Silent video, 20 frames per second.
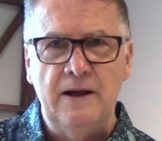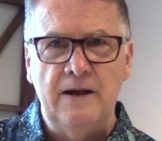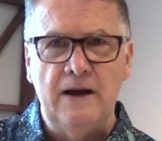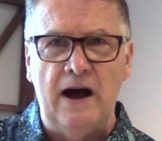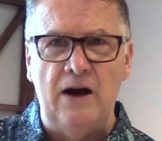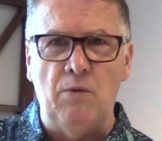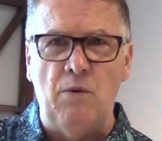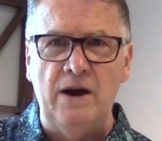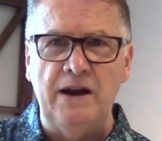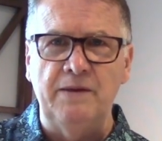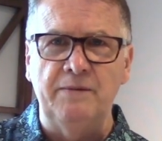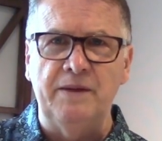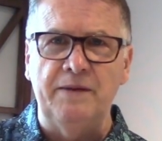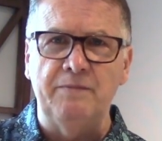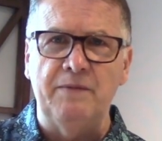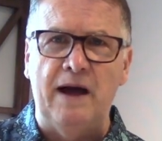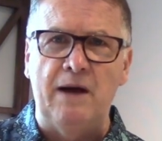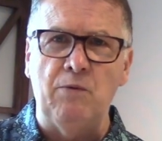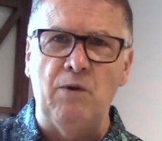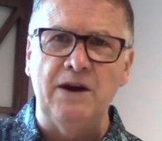I want
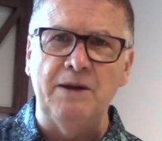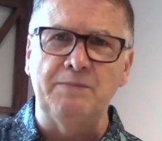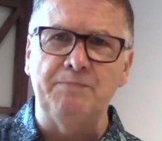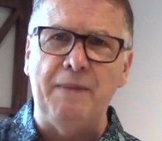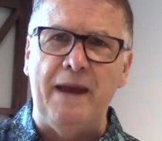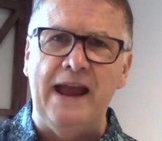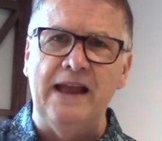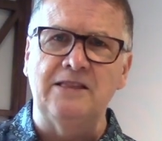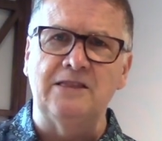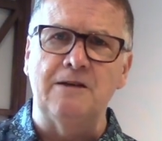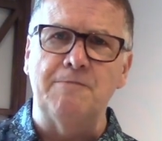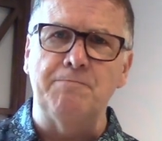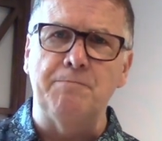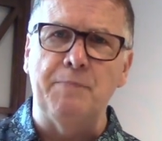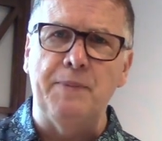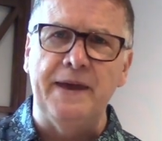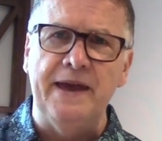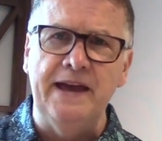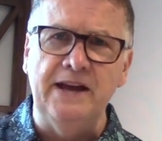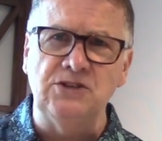to I want to paint the
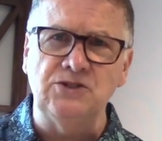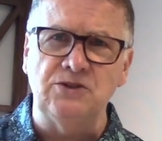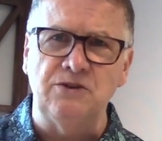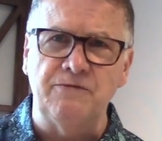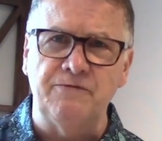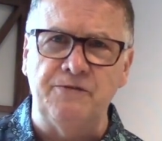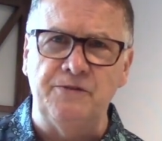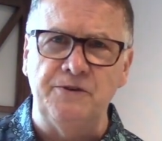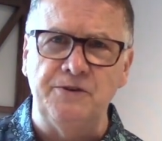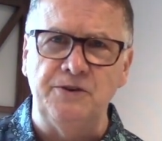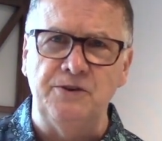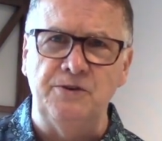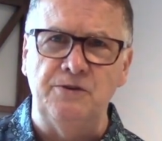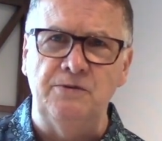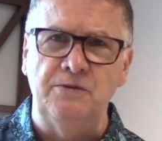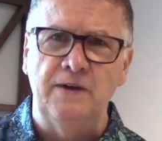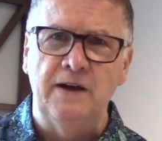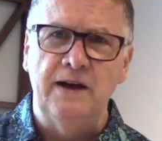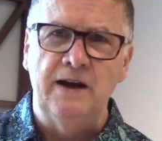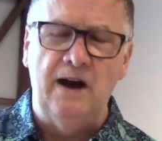picture for
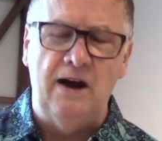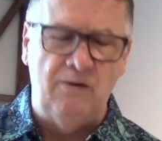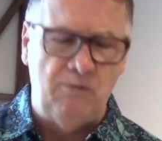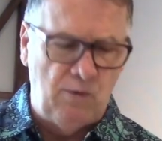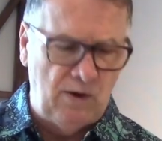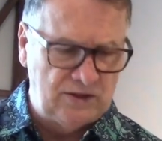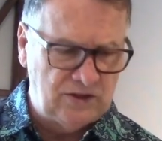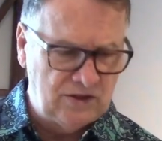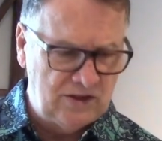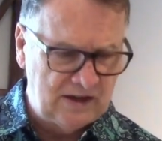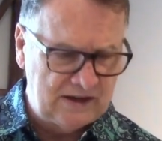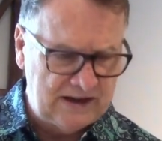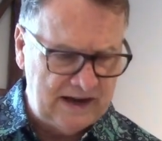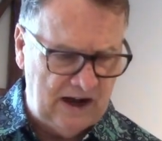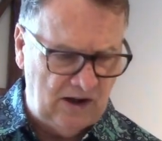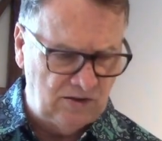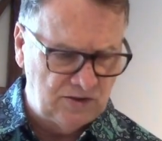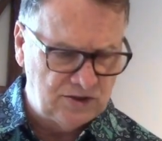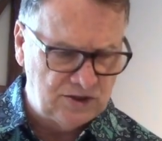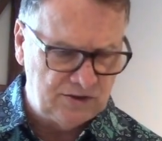you of what the
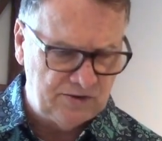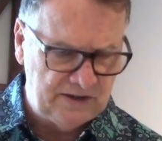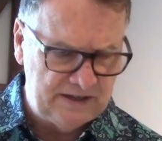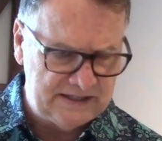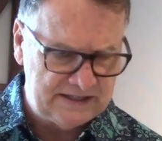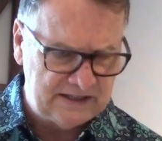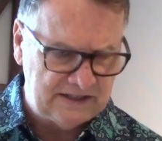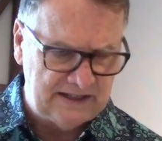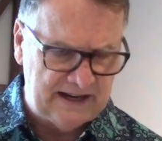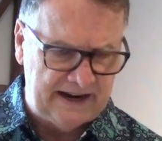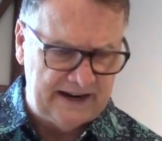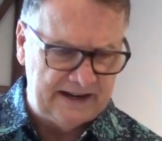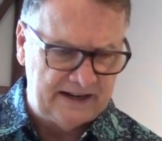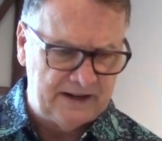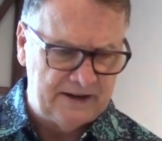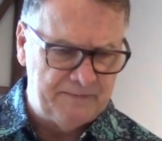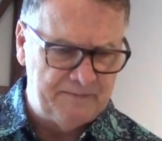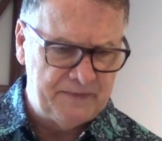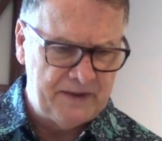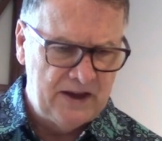culture is
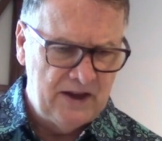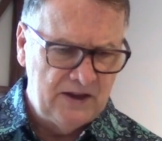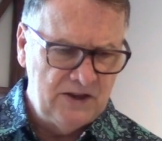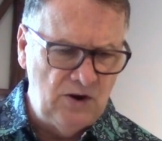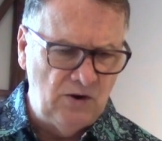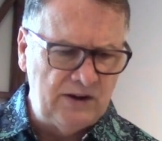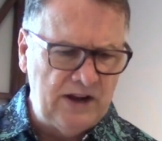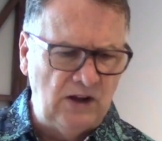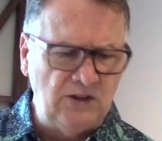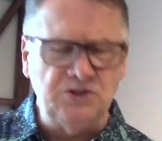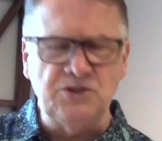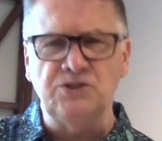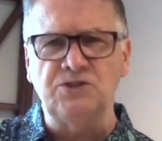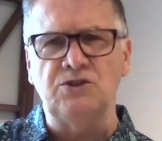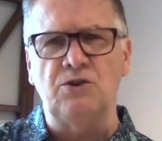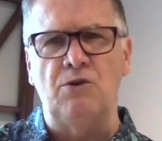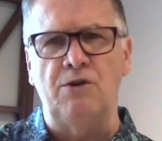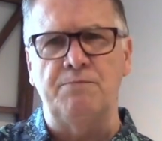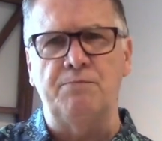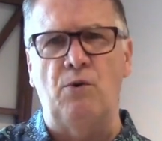like. You know, culture is
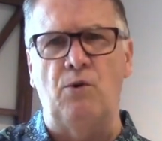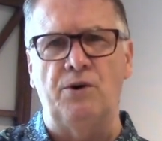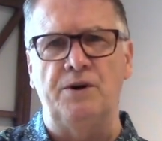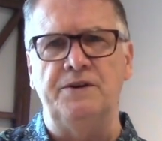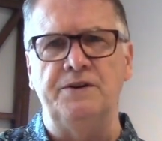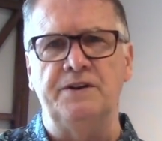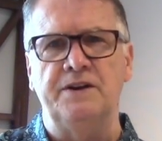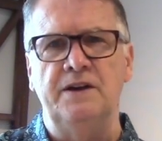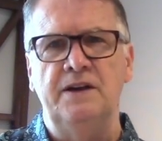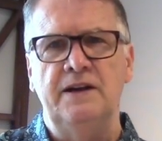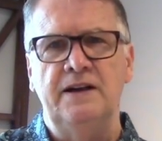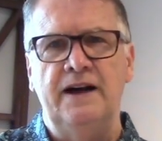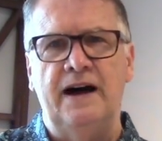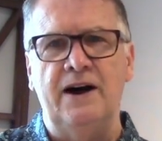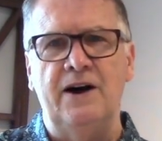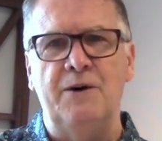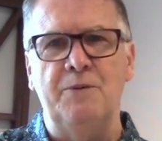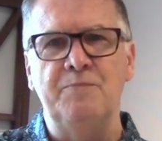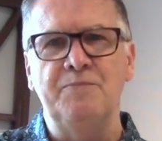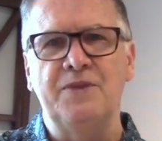so important
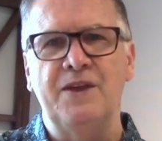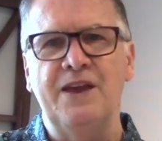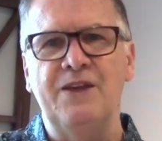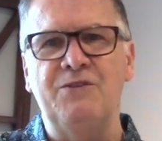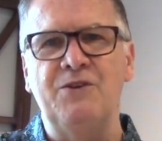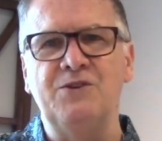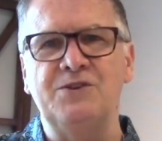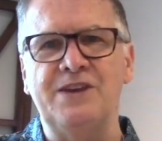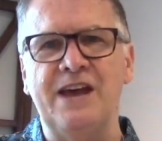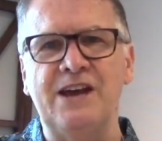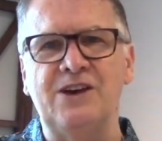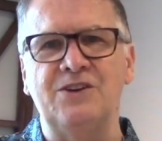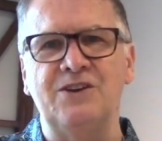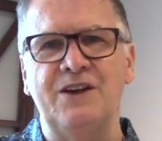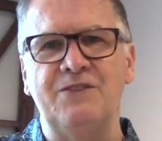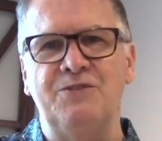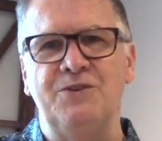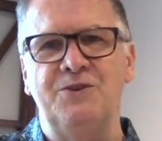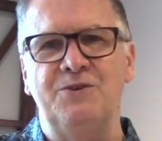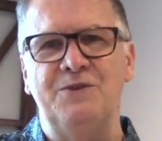um, if you take
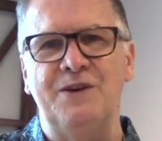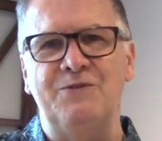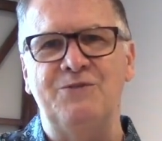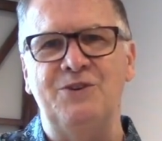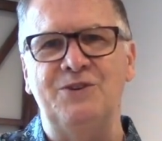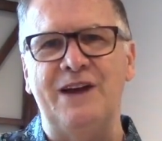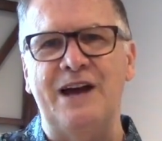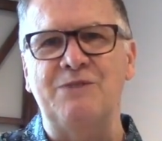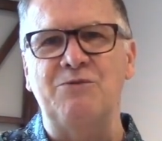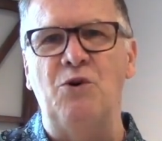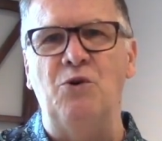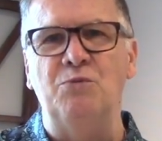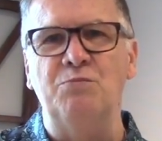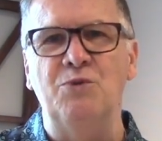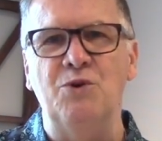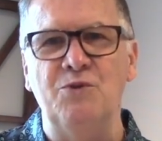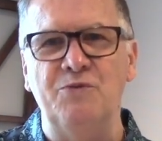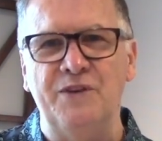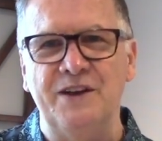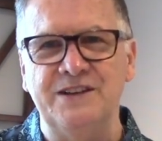if you if you like old
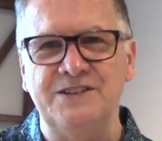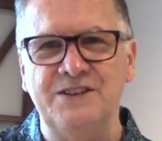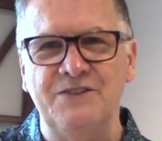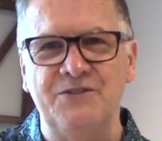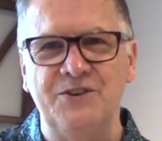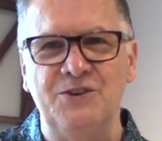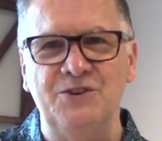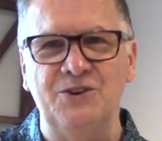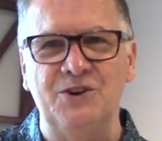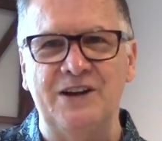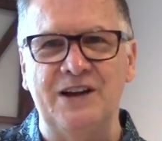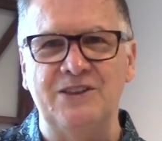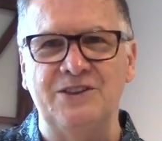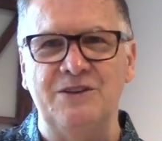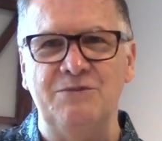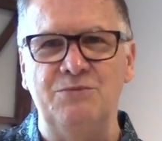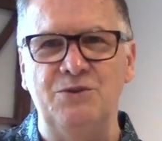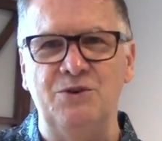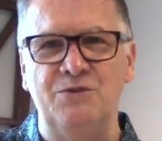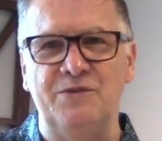movies, if you look at
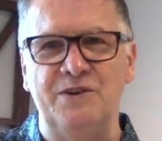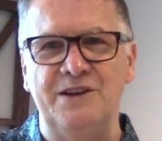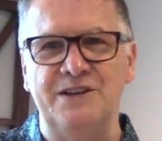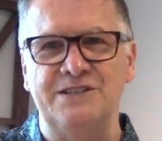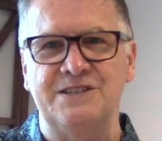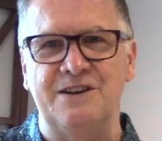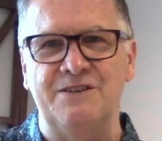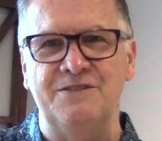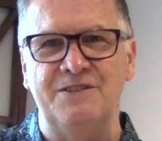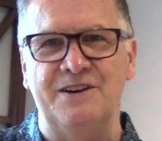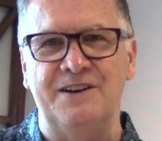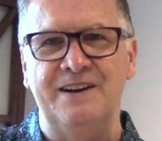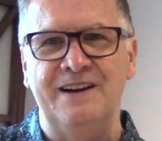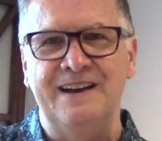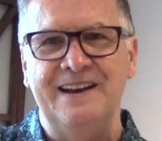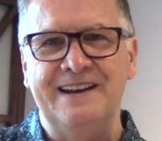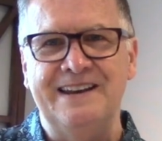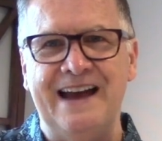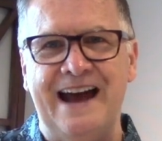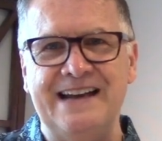the movies of the
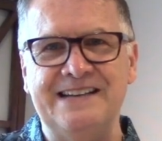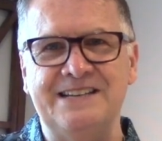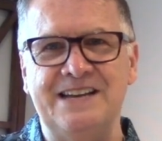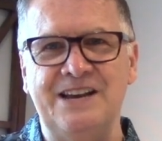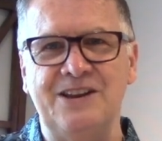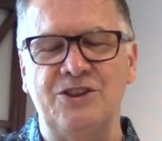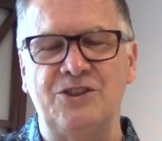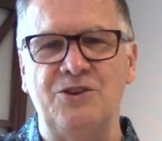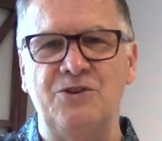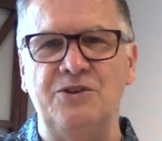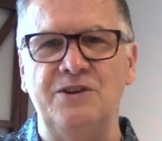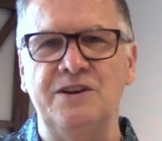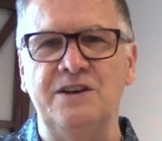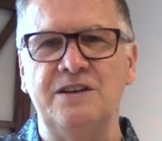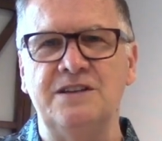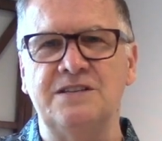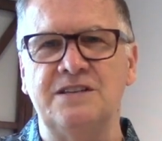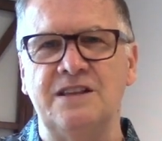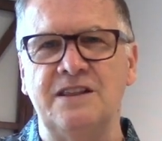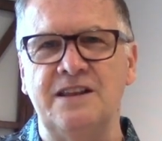
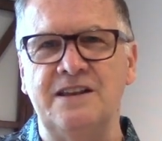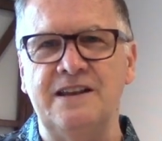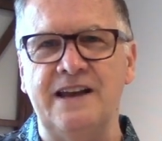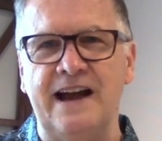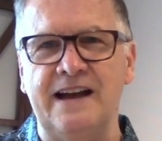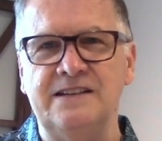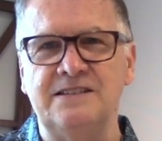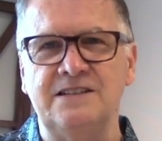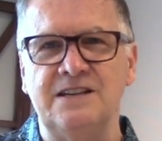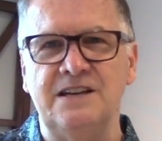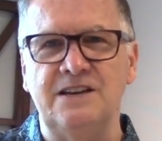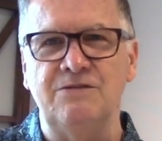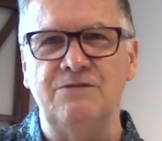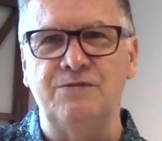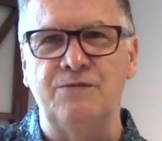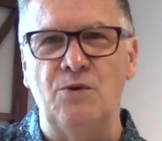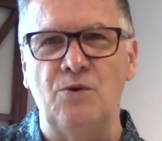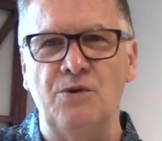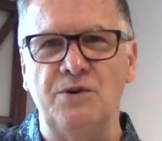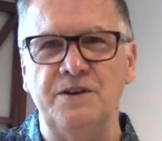1930s and the
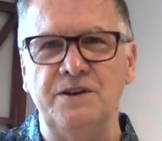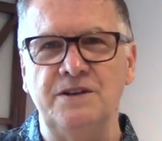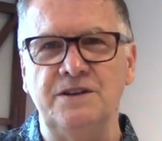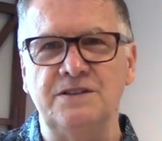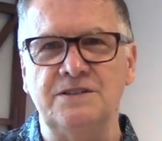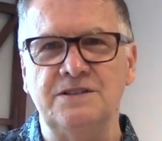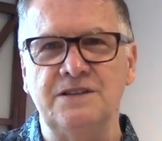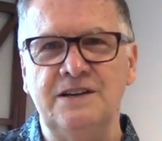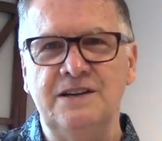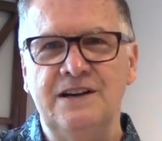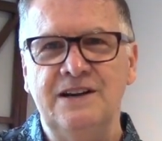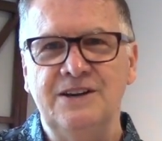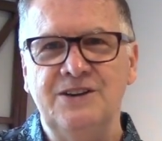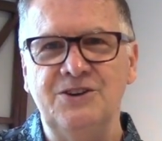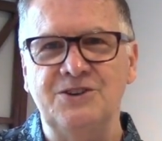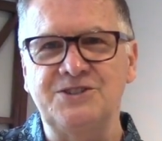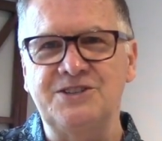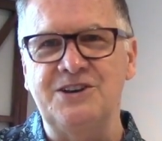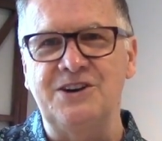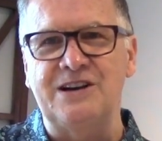1940s,
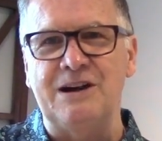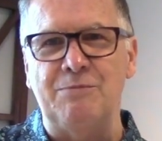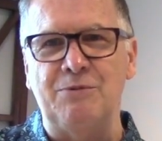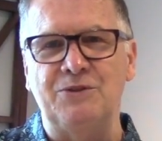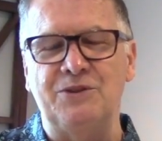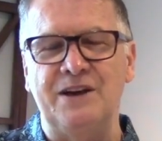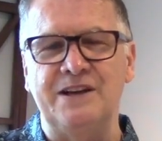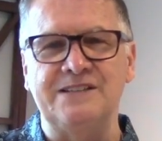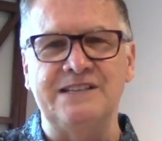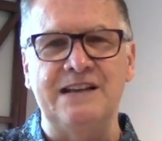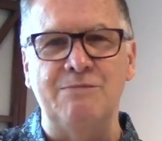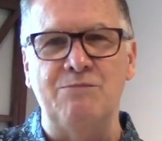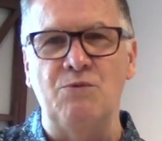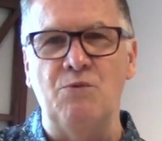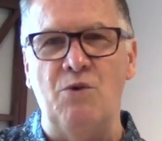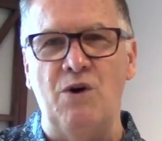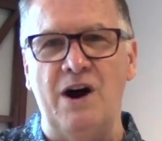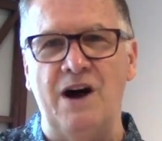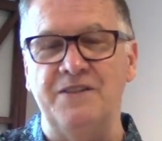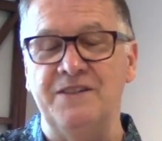you'll see a couple things. Number
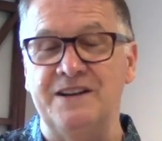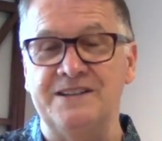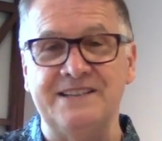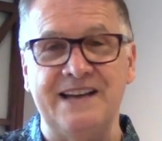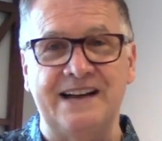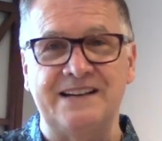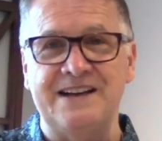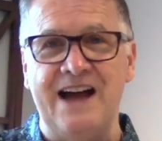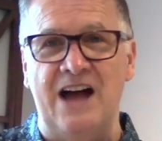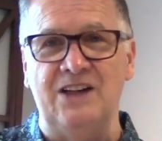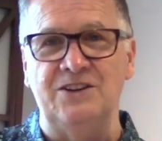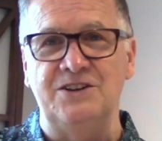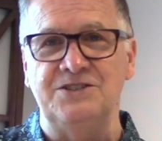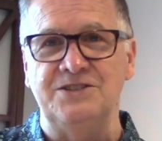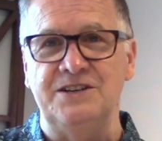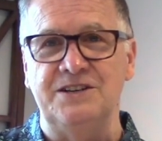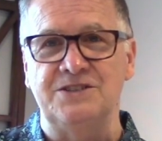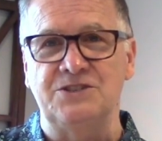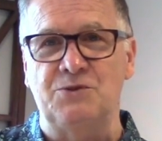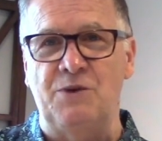one, that
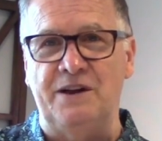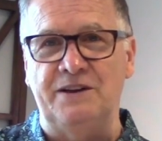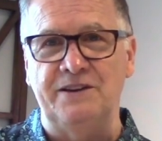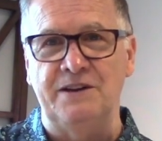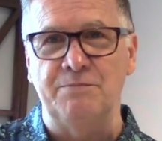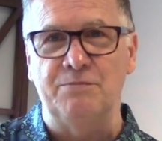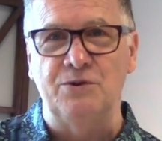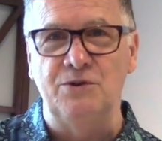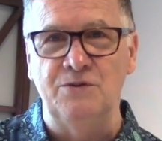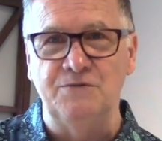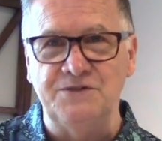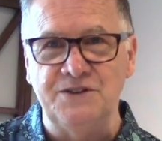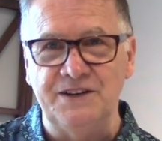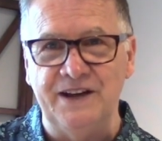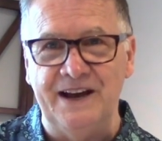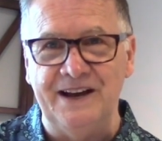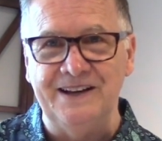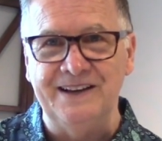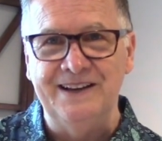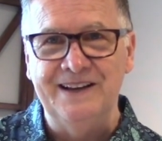technology is greatly improved
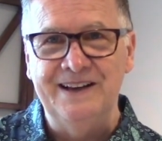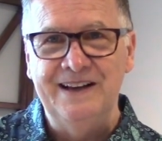today.